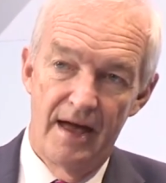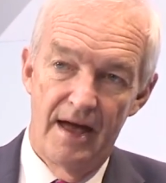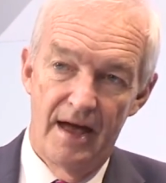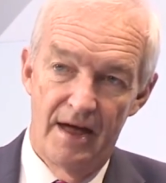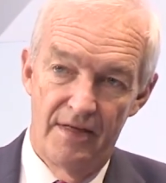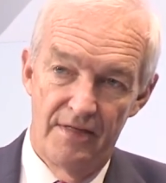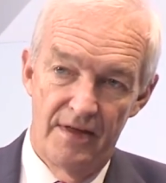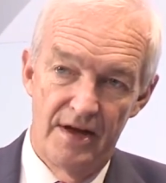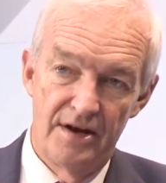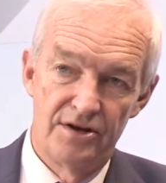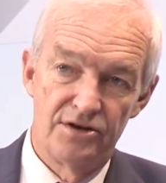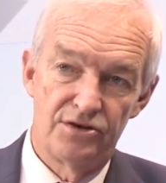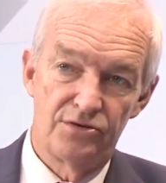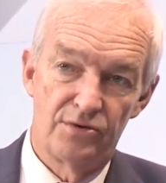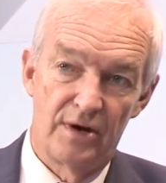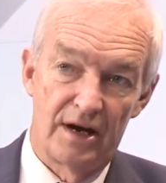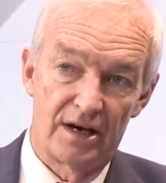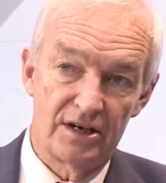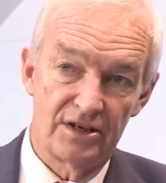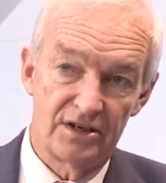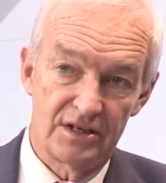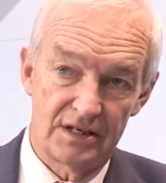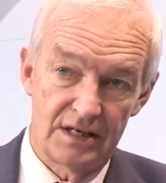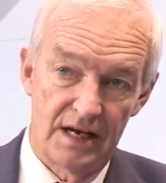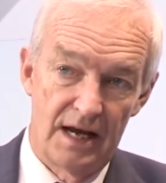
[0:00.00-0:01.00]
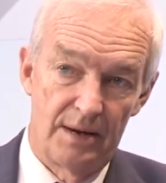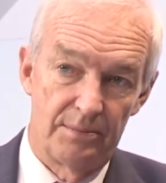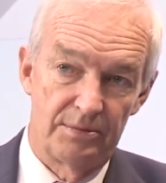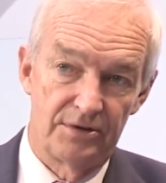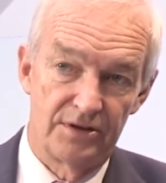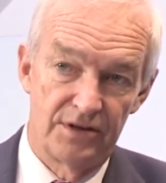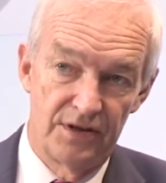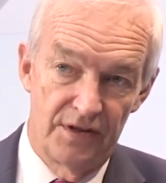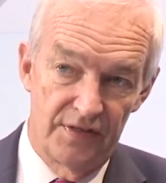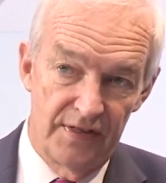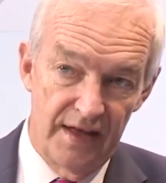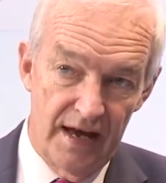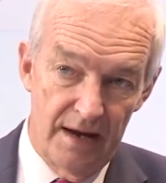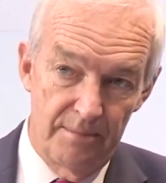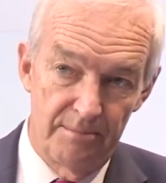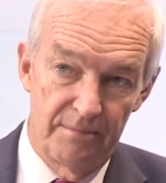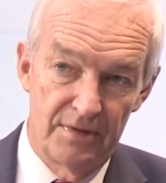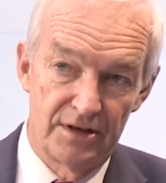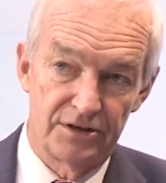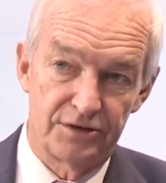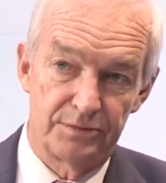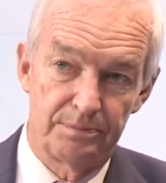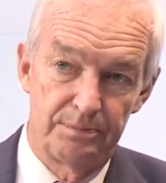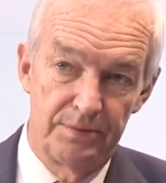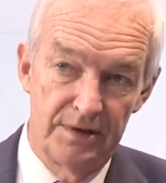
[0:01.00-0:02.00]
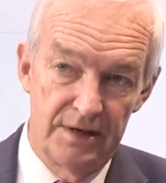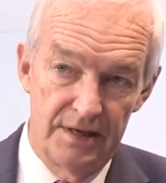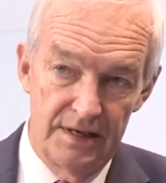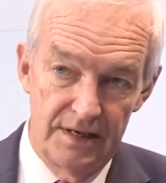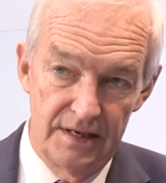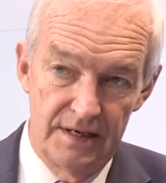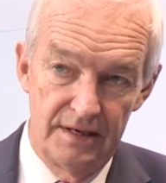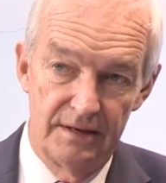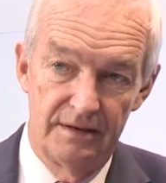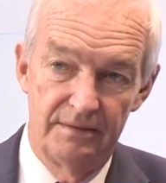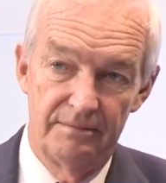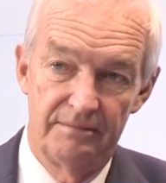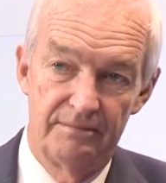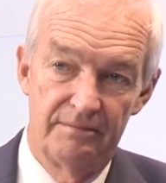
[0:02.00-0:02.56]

and then to accept that that must be